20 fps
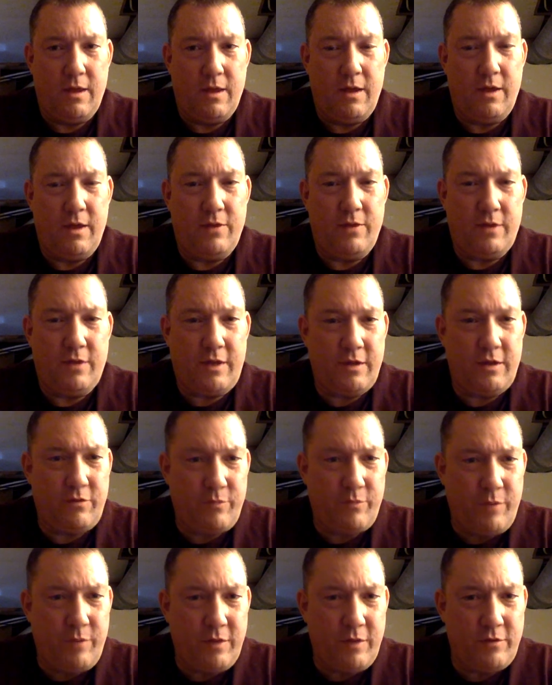And the kids
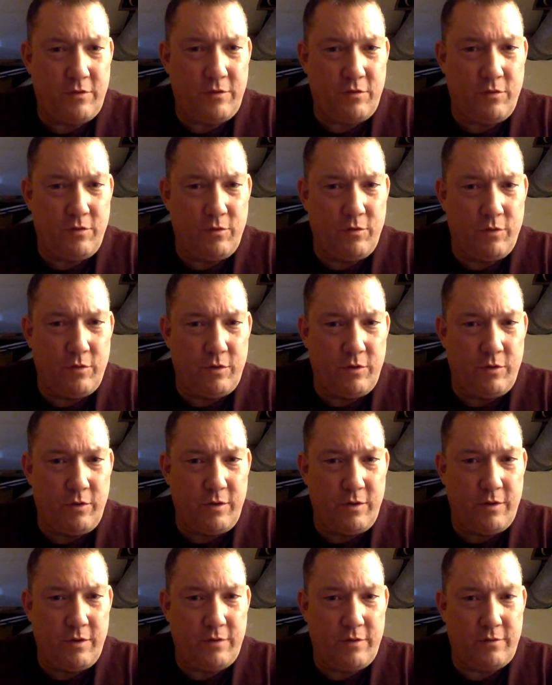from his school were
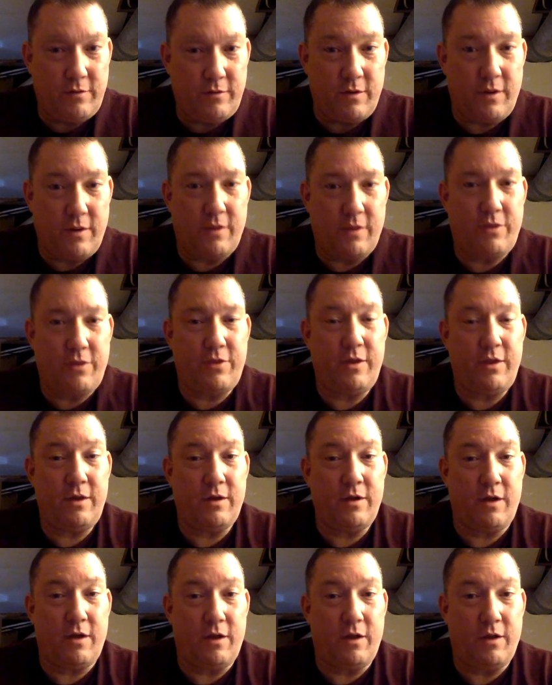doing this thing
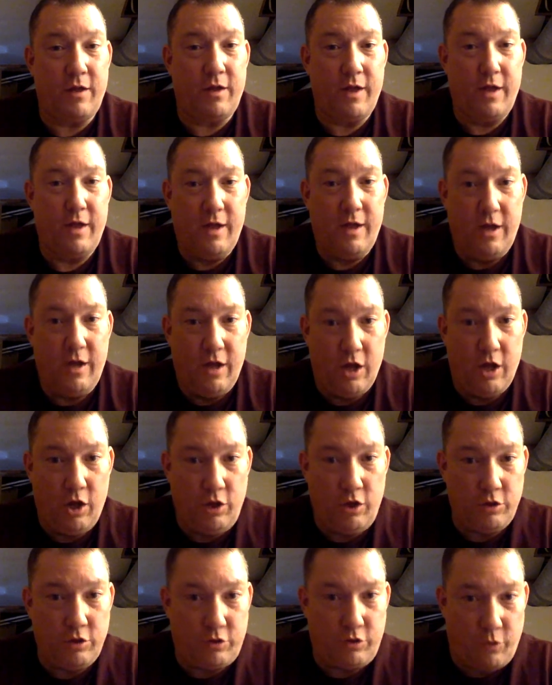called
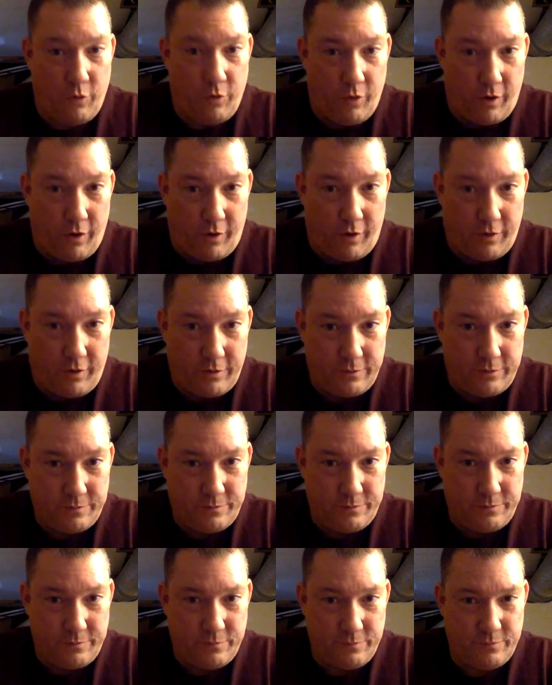Hell Tour.
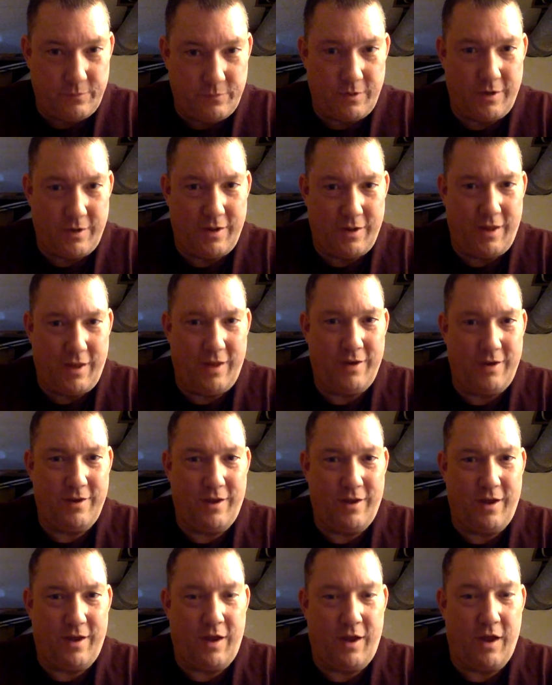
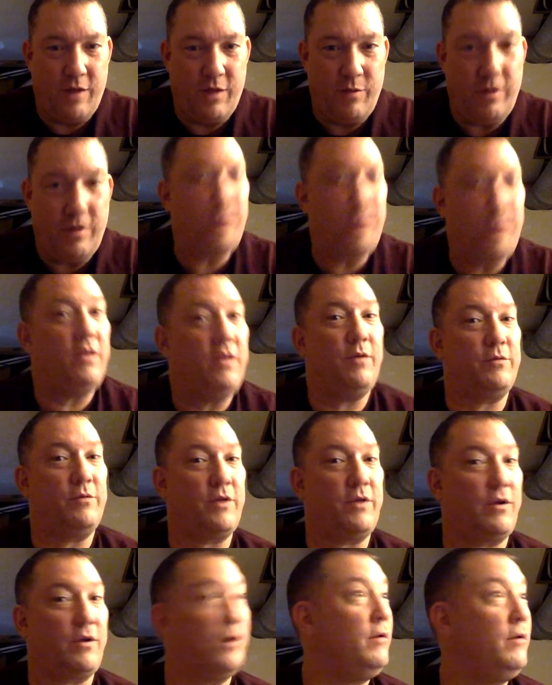And I immediately was
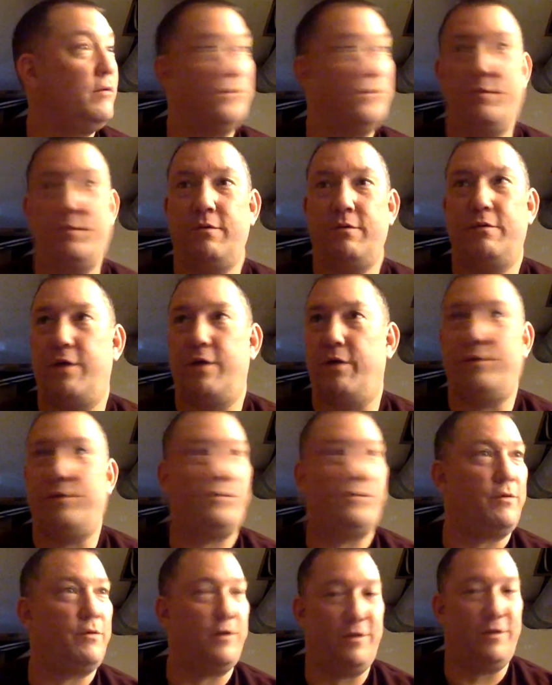like, huh? Hell
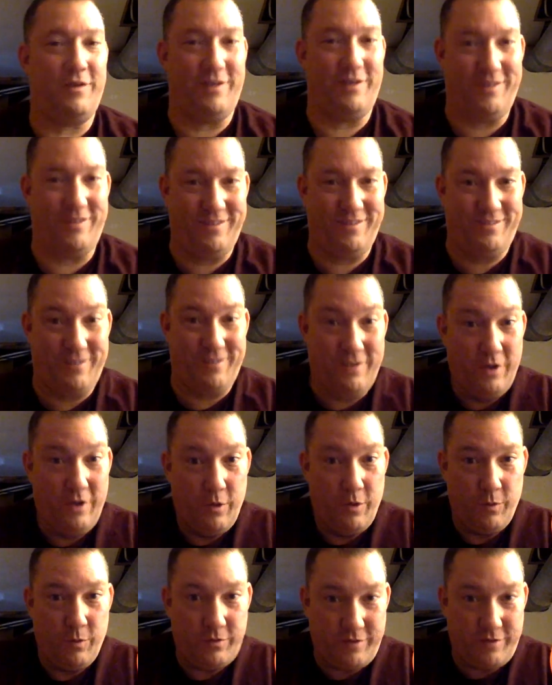Tour?
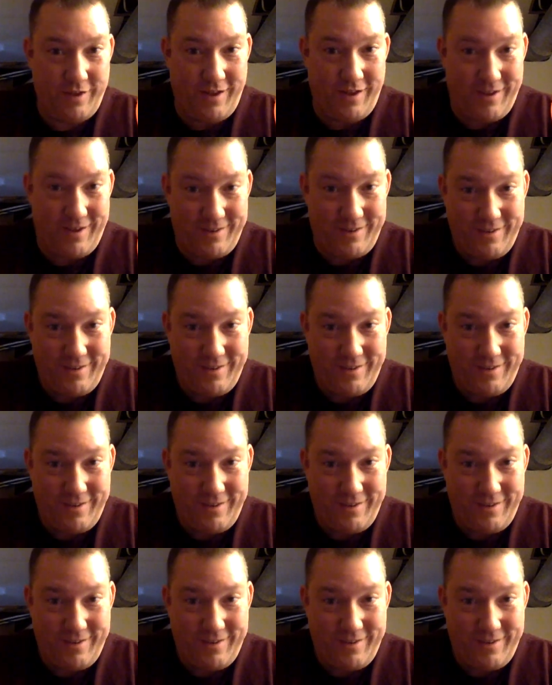What's that?